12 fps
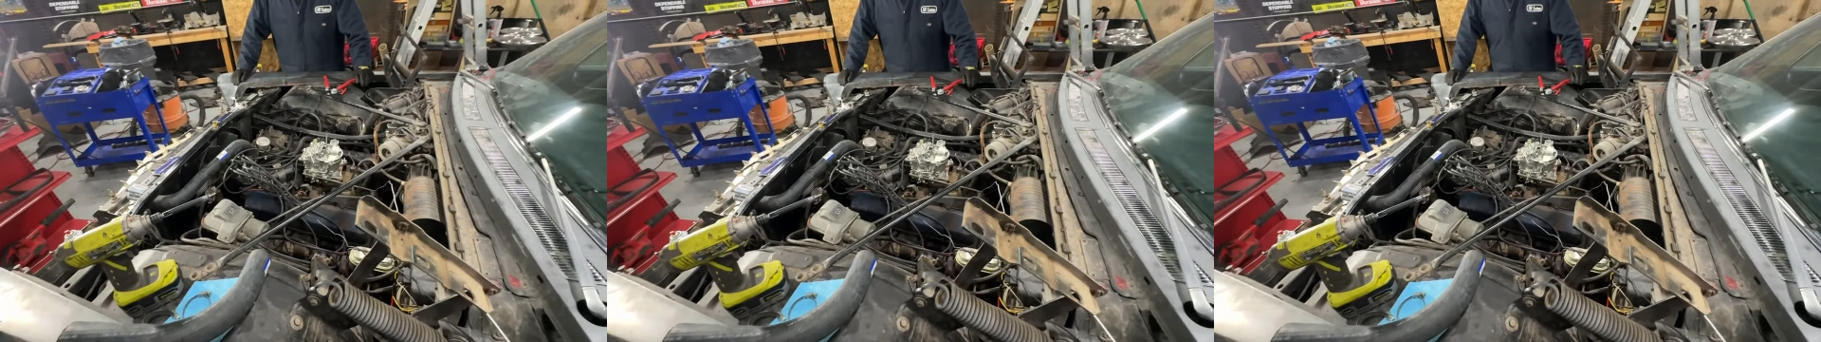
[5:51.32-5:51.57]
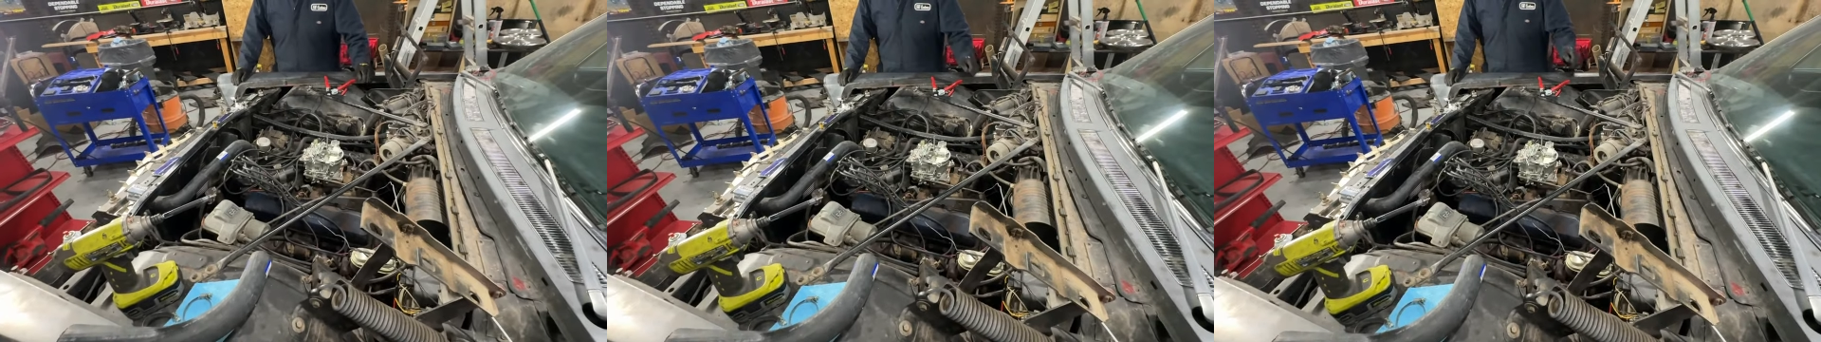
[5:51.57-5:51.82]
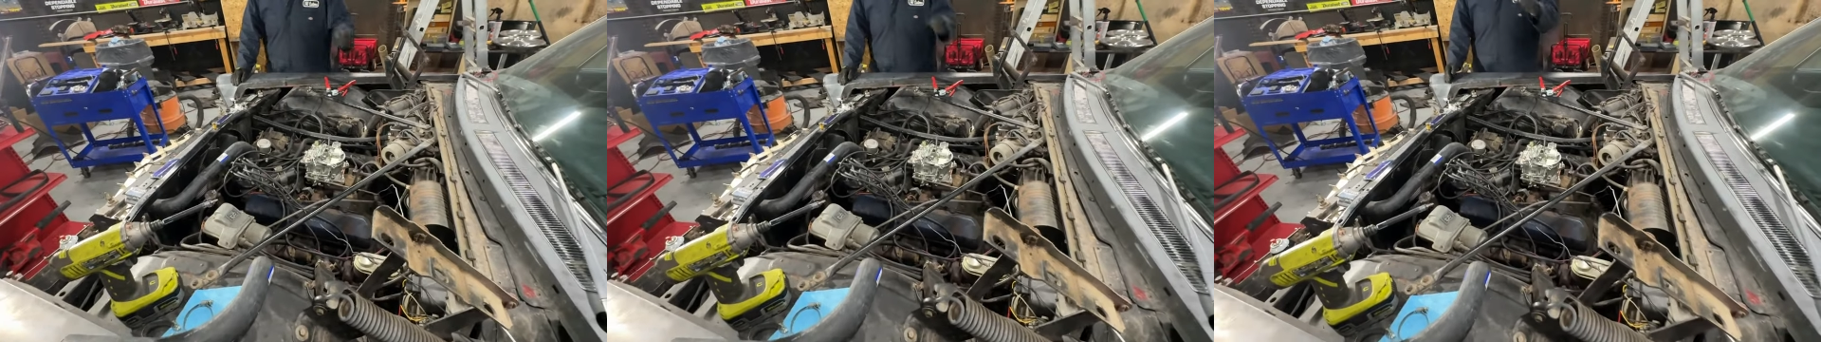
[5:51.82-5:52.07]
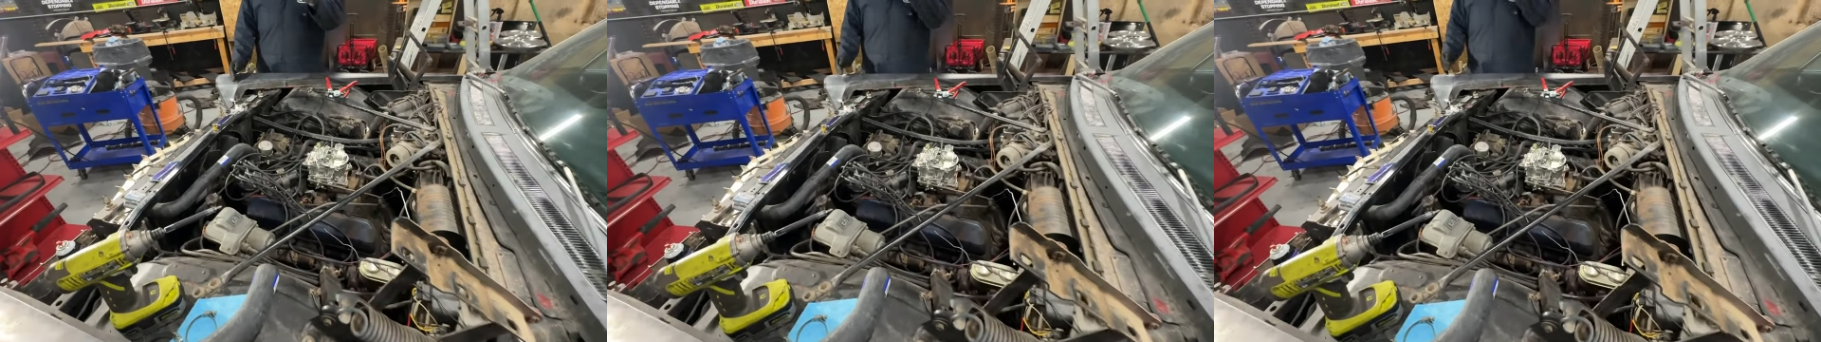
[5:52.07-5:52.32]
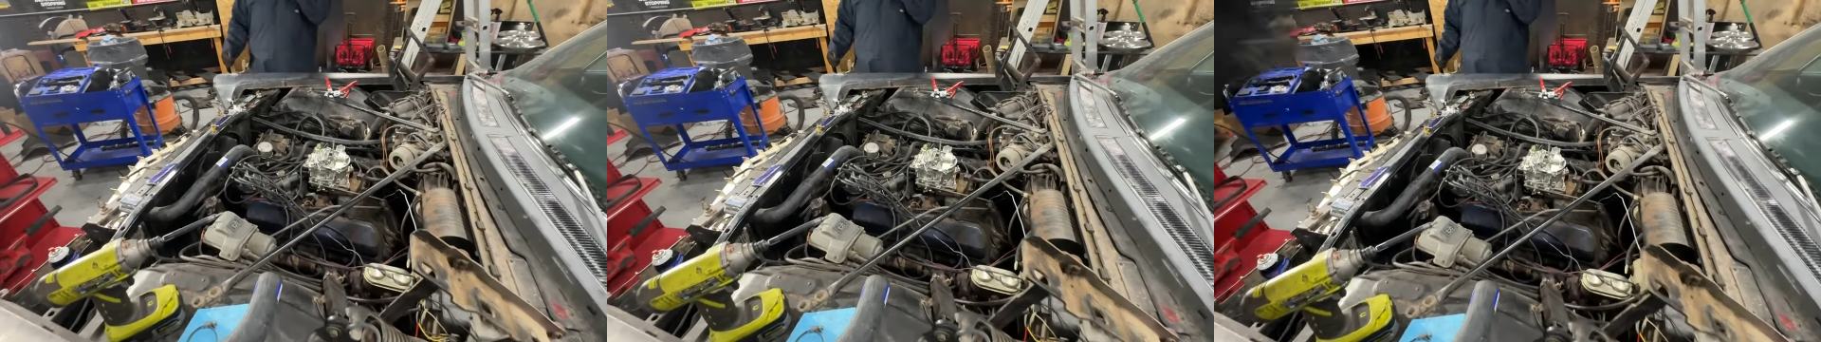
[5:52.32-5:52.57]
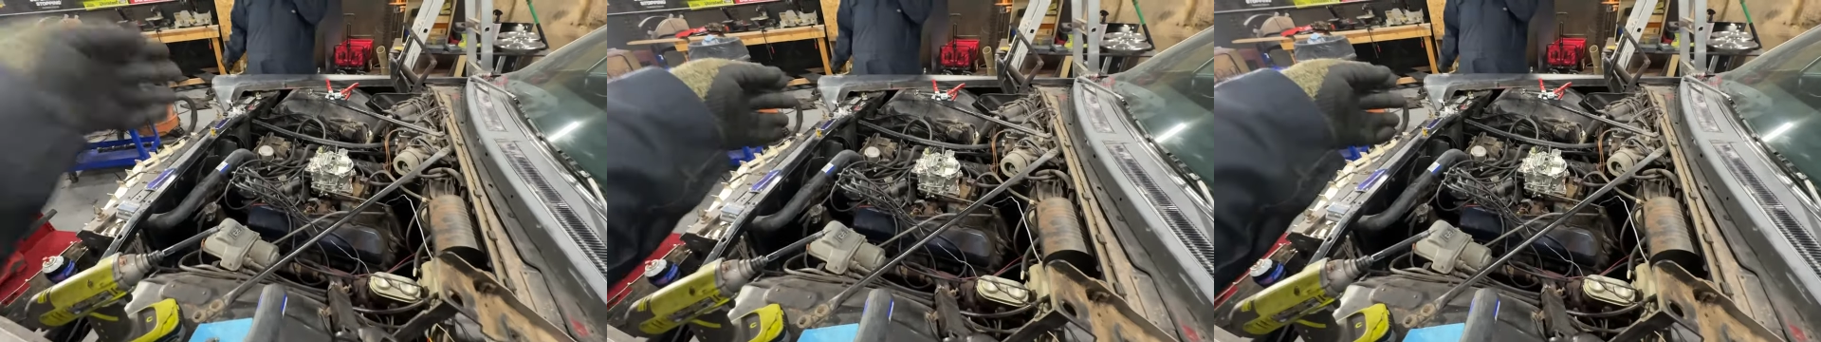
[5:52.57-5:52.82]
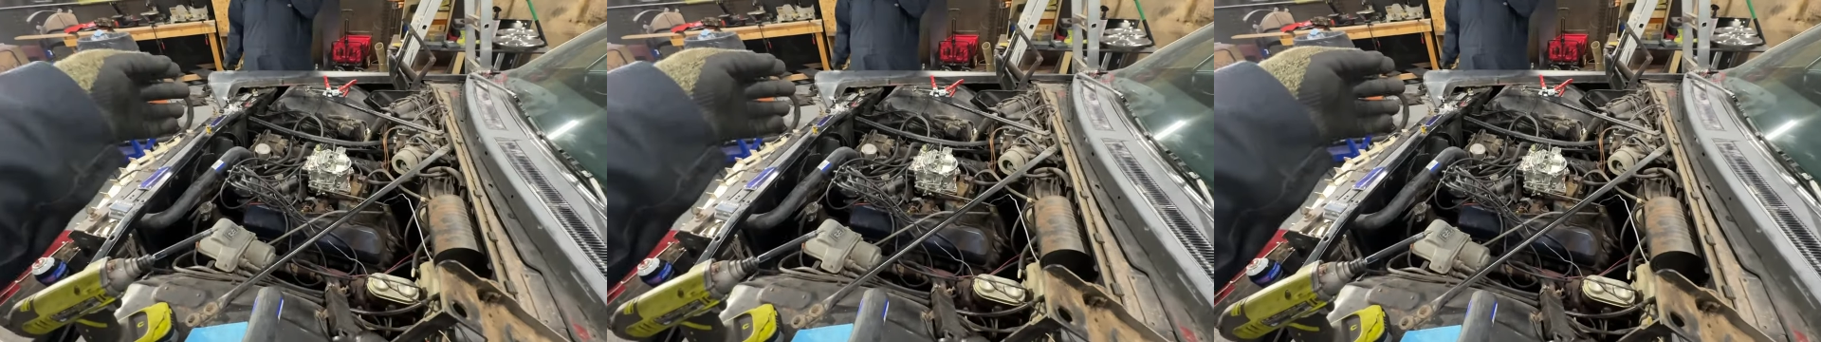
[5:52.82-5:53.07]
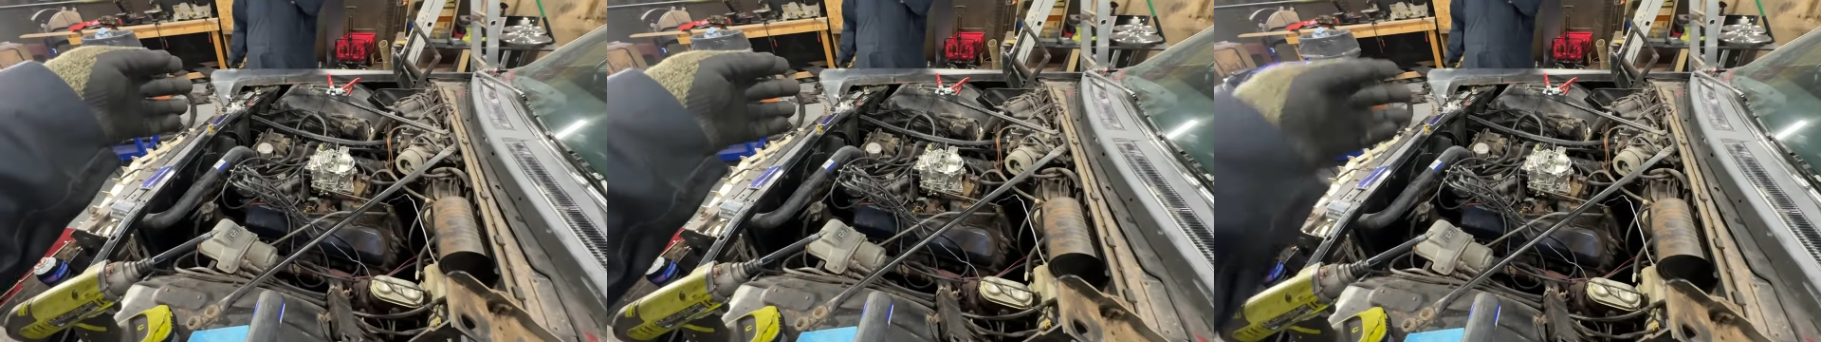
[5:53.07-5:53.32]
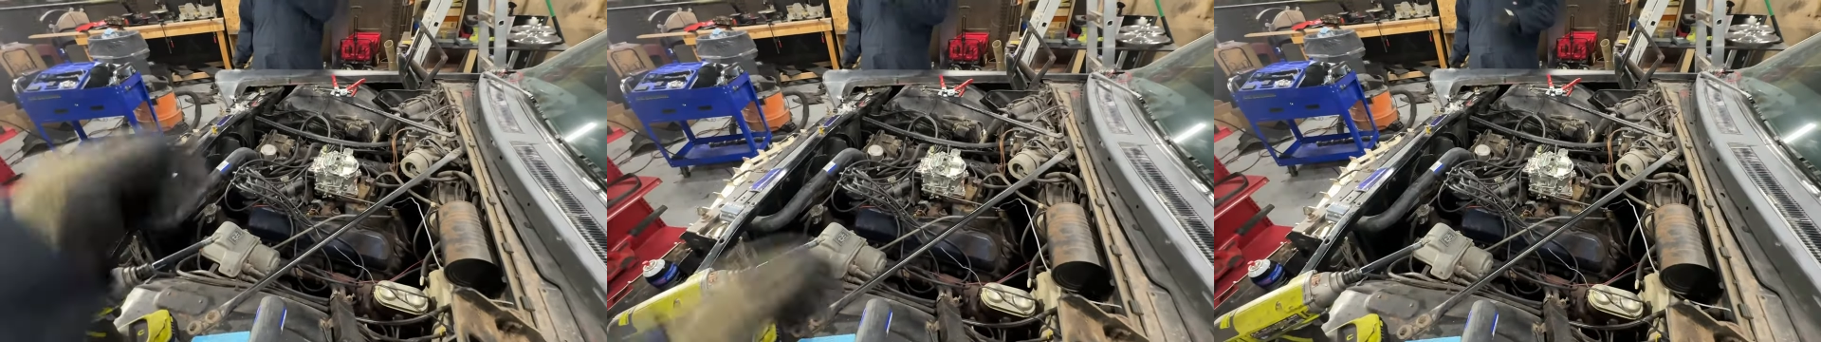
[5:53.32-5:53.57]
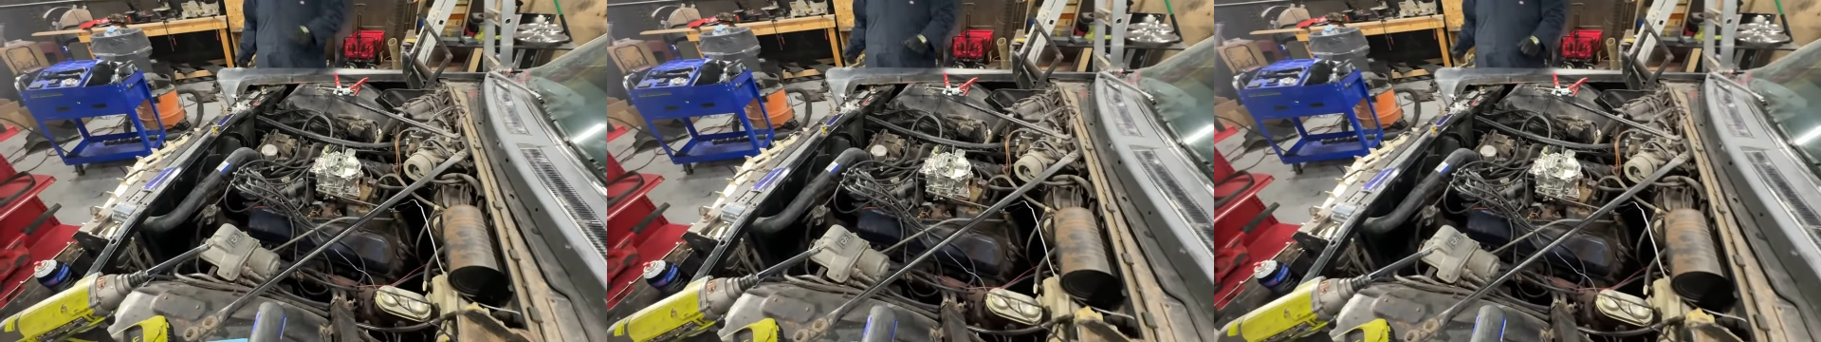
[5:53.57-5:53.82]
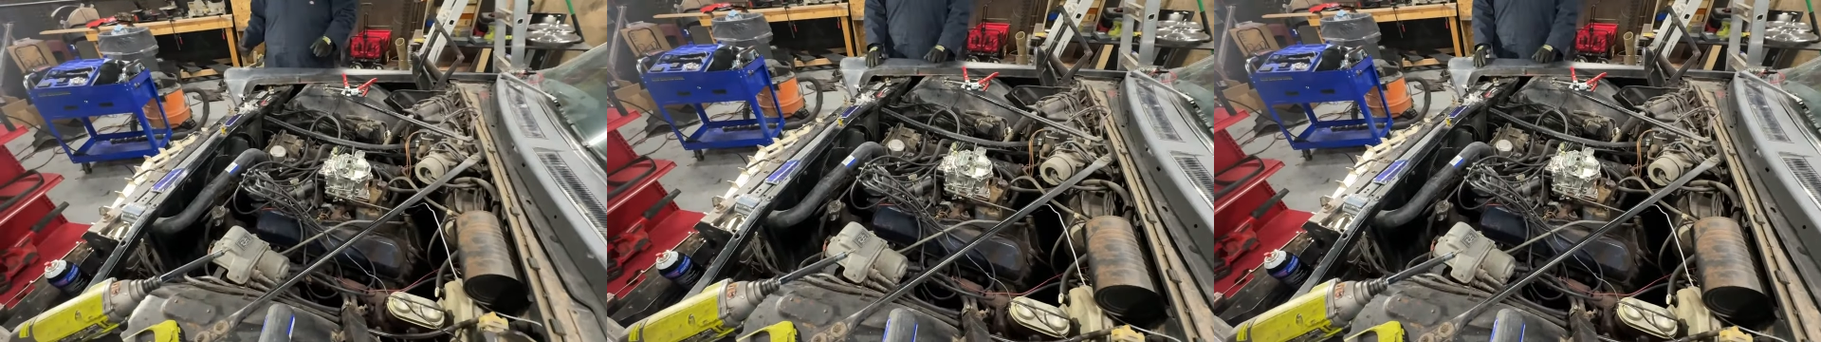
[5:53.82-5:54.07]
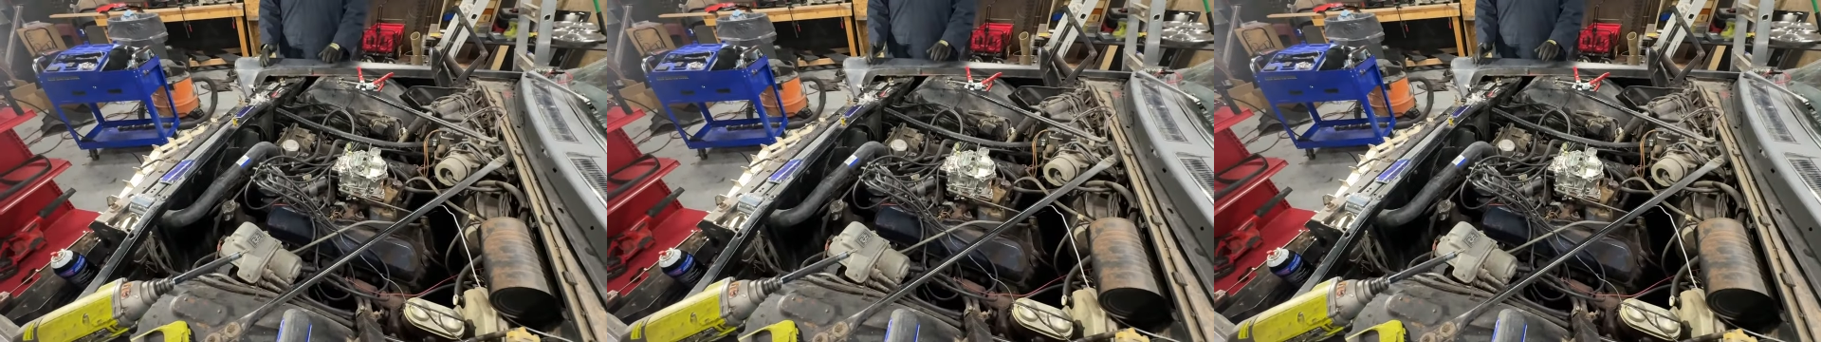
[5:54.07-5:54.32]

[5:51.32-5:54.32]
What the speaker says: Nobody's mouth can be seen.